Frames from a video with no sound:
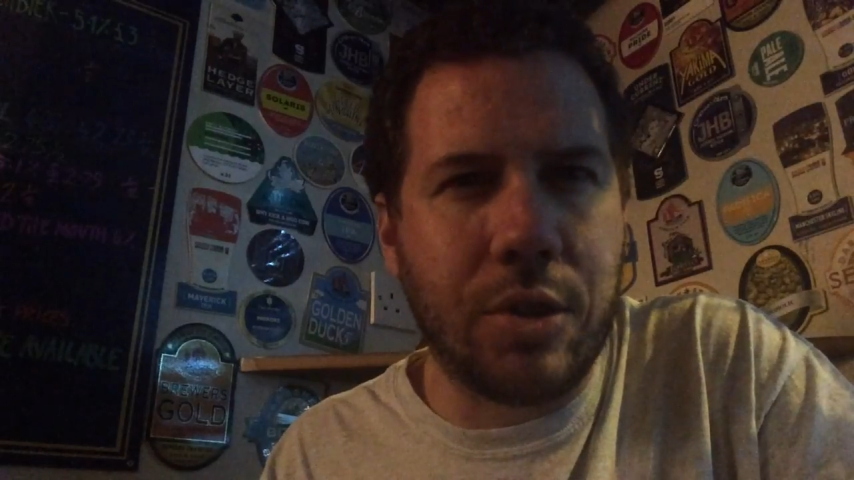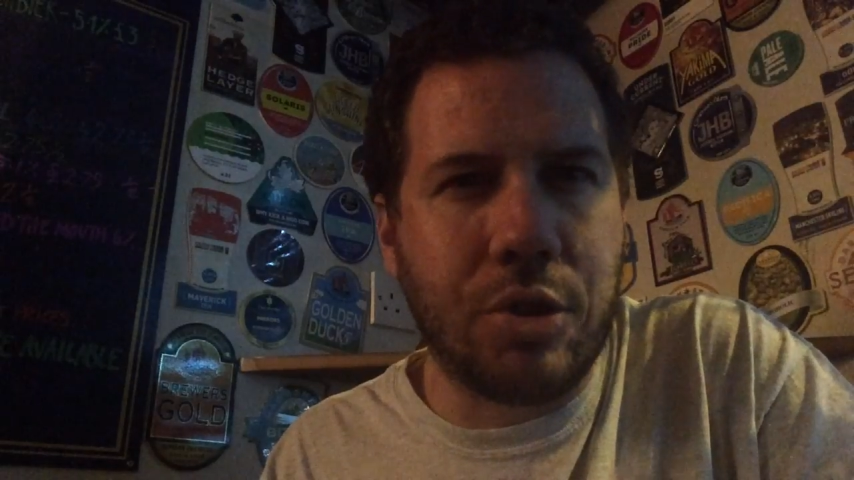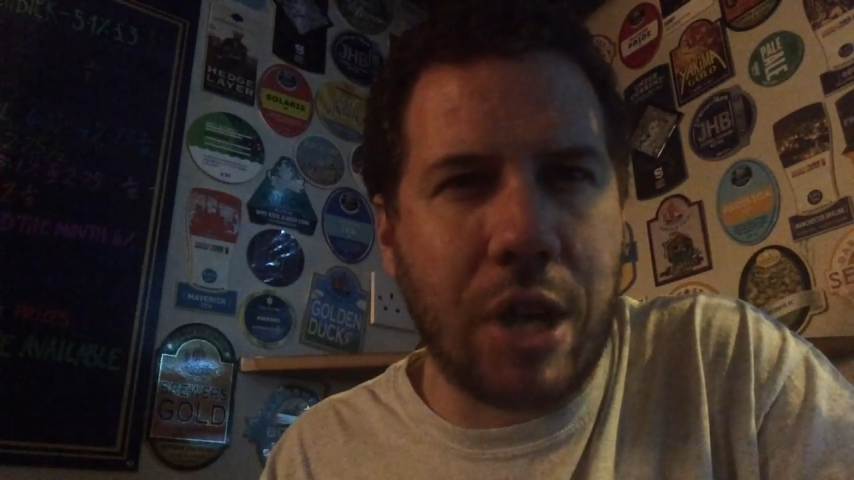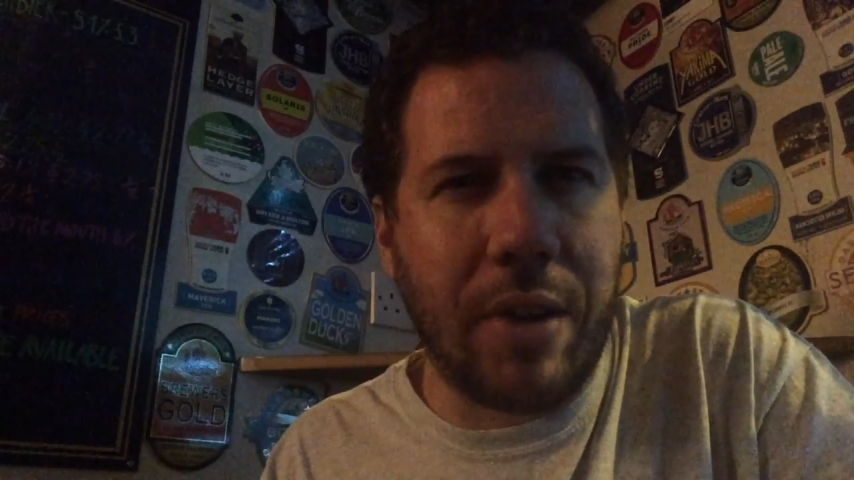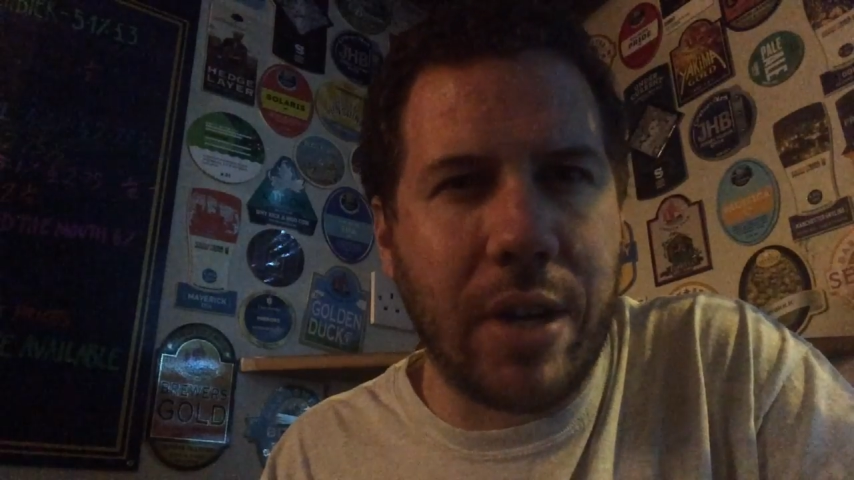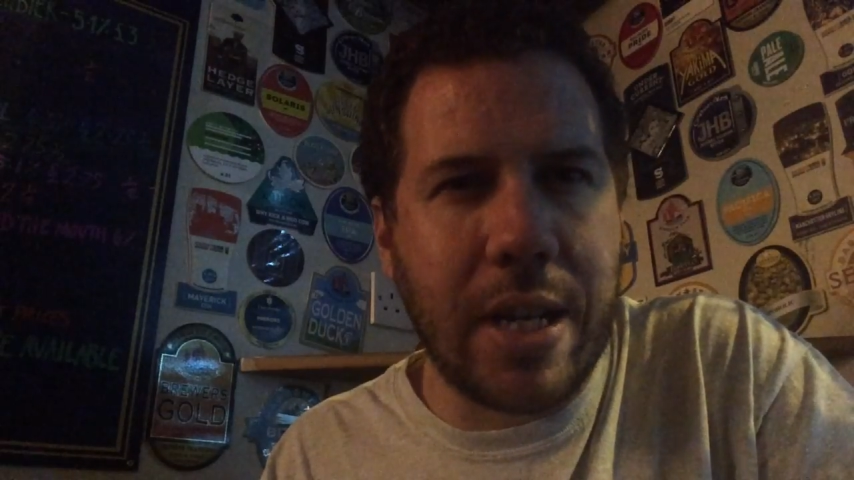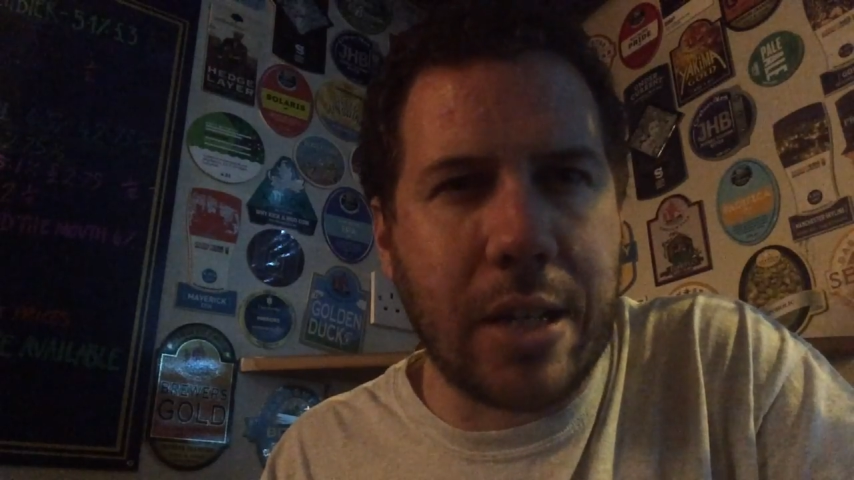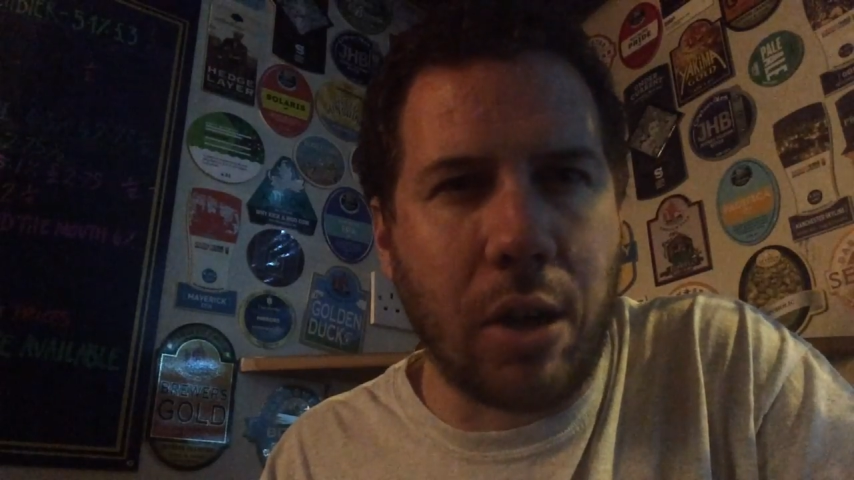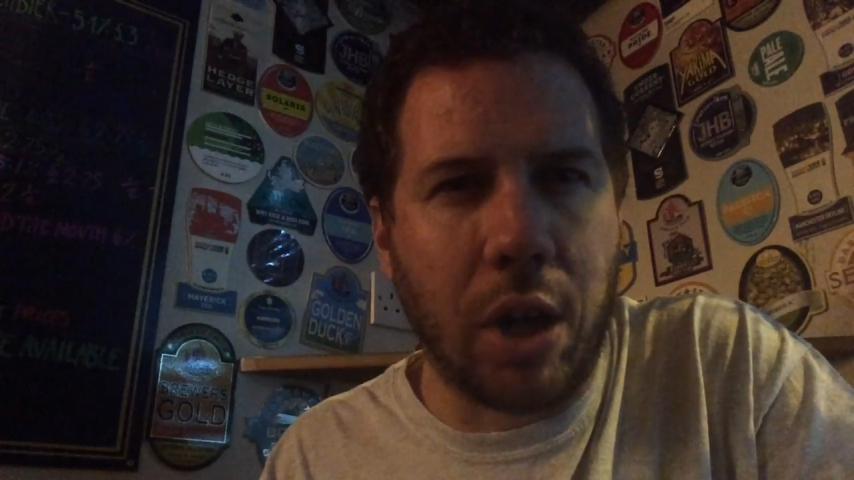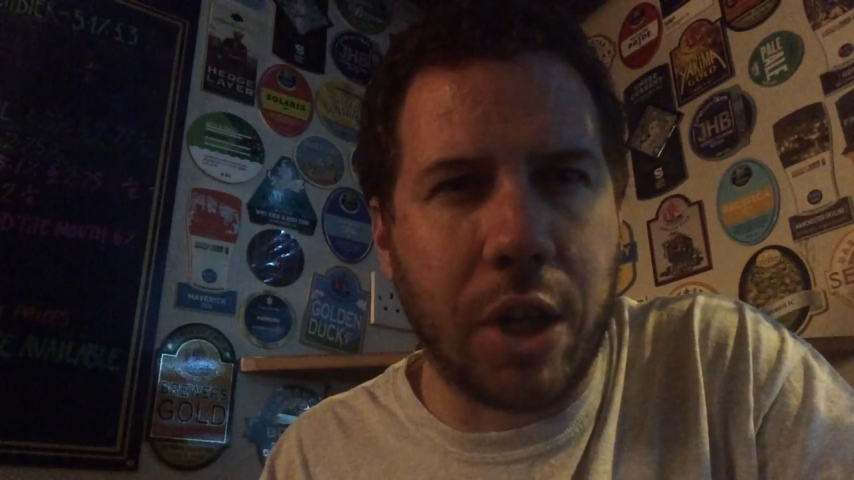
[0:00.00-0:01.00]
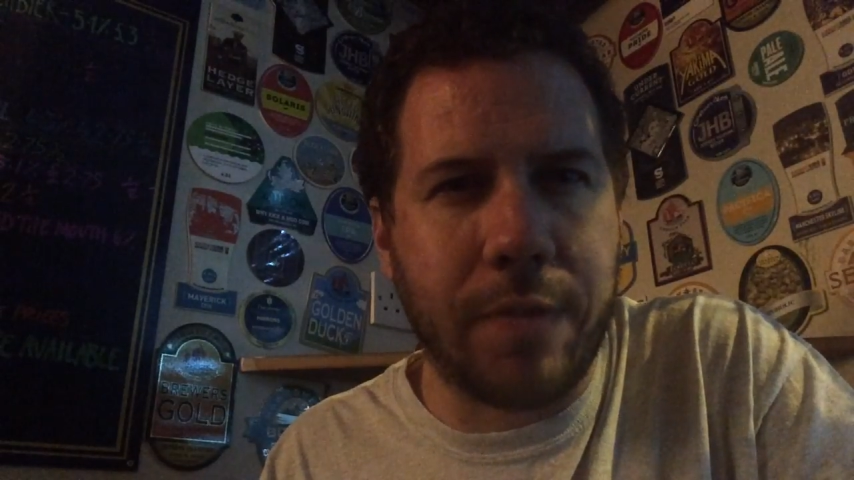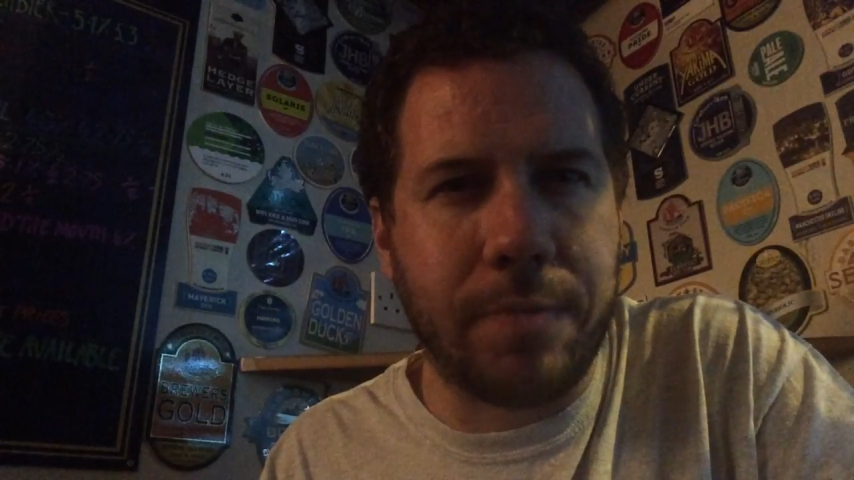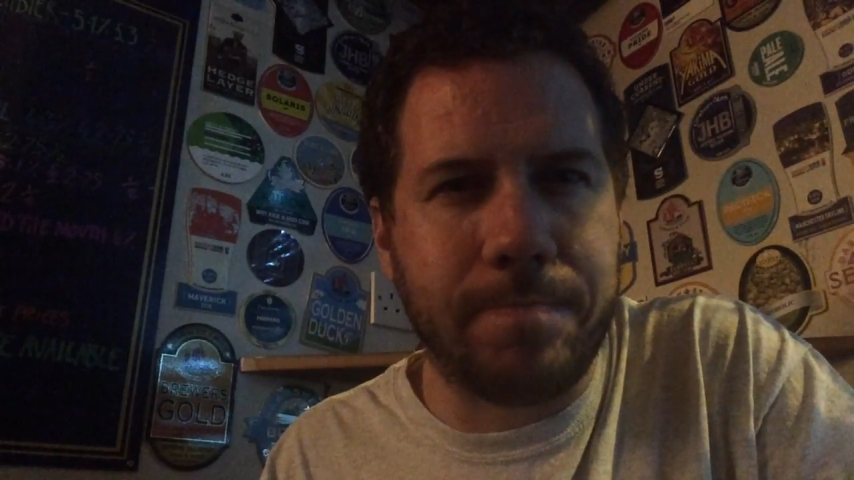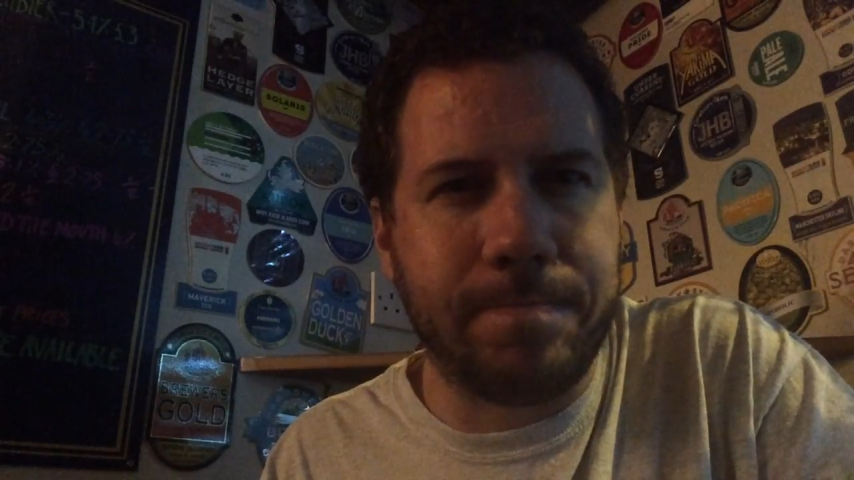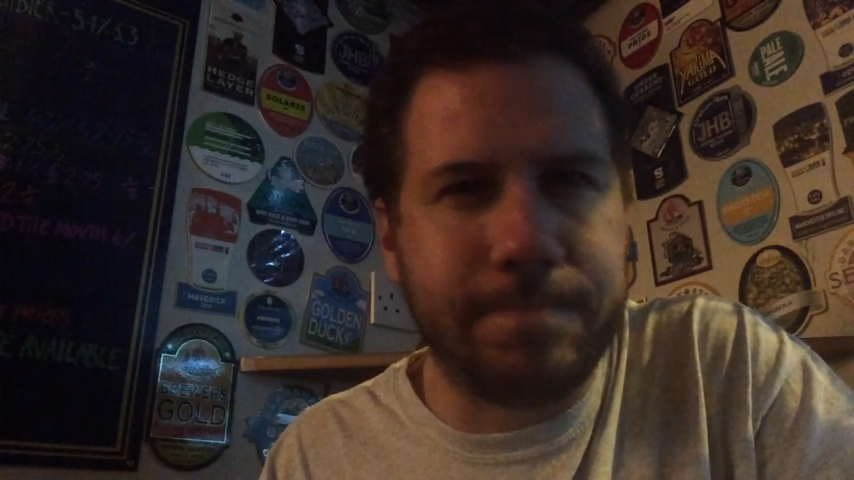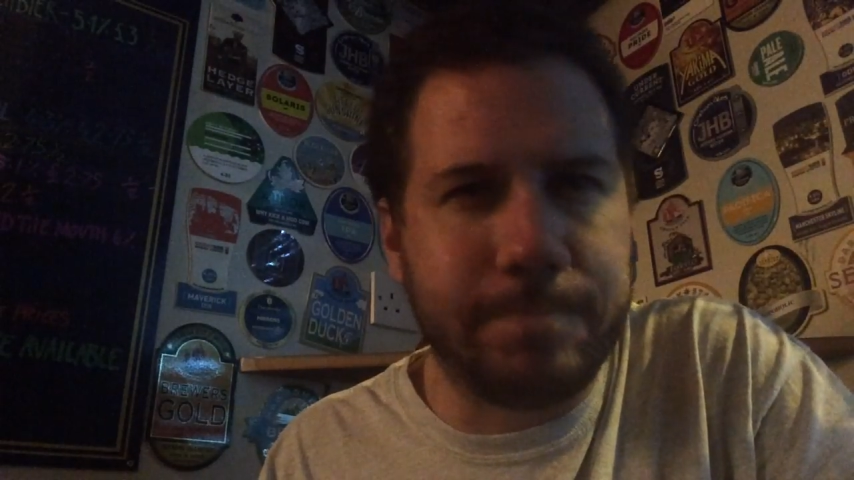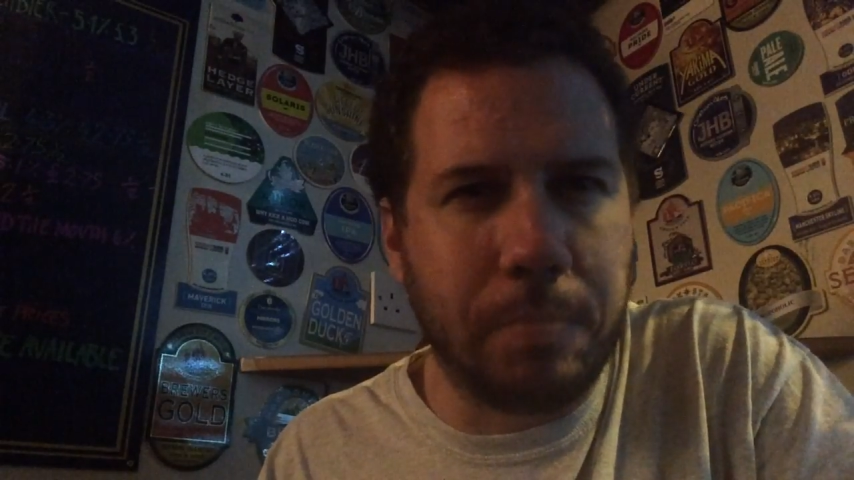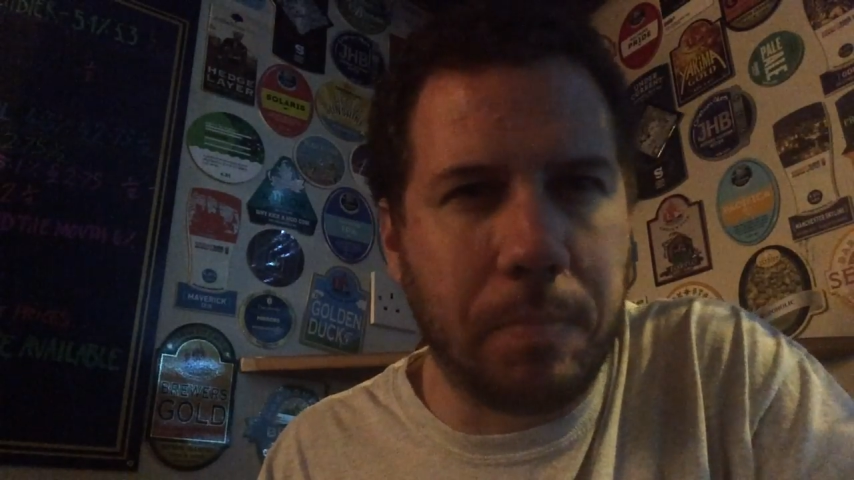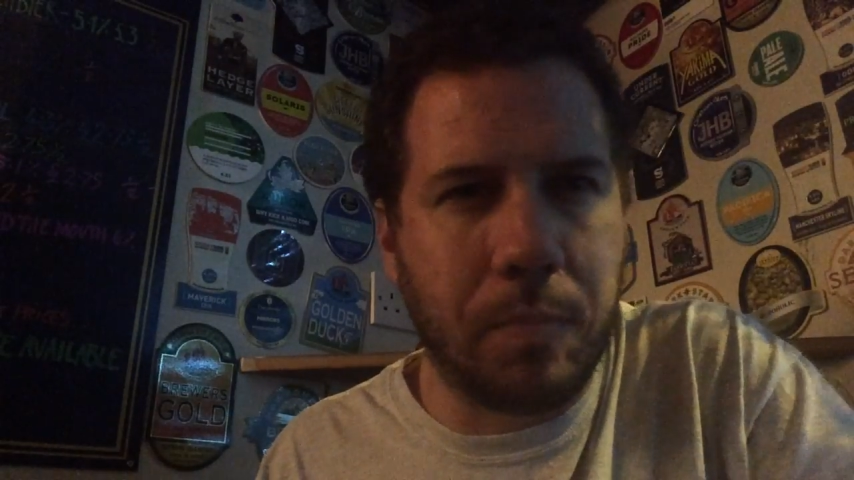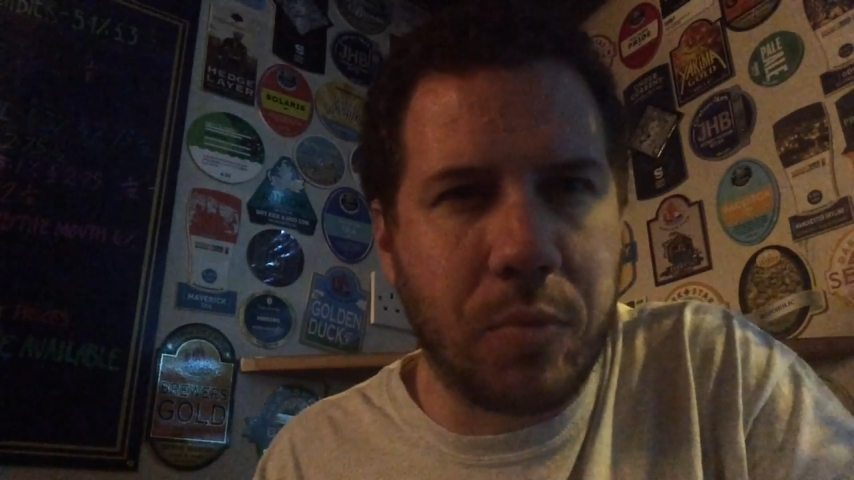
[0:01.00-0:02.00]
cherry kind
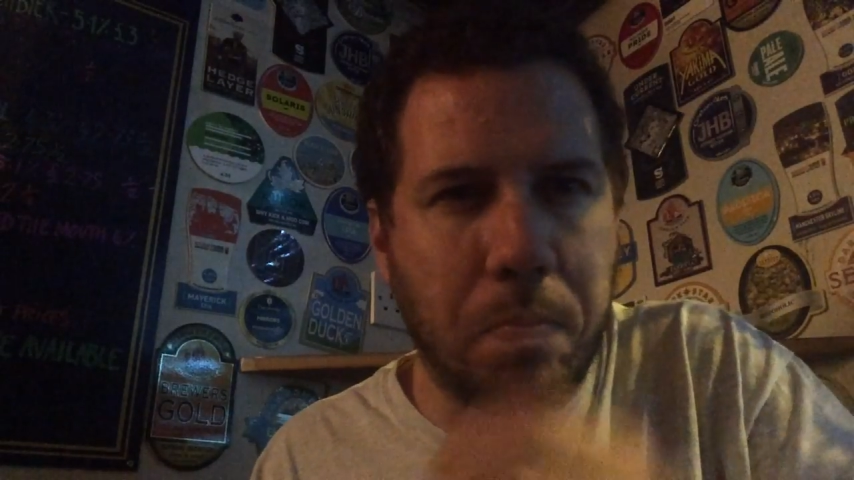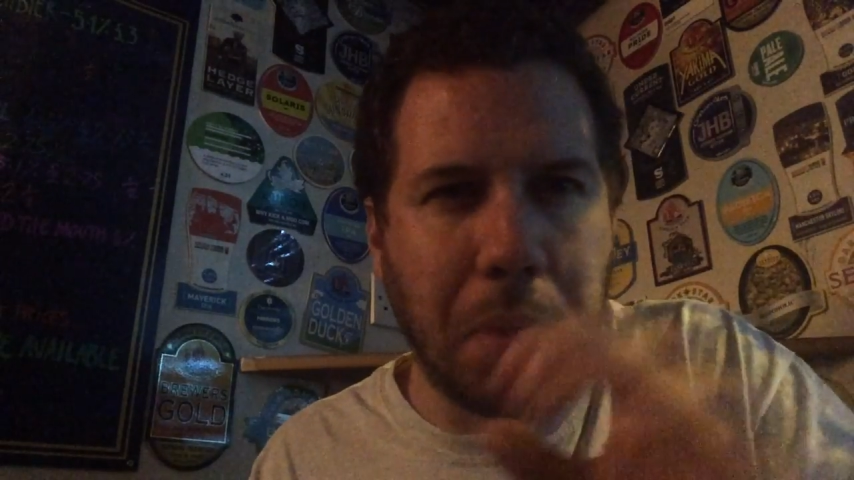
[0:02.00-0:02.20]
of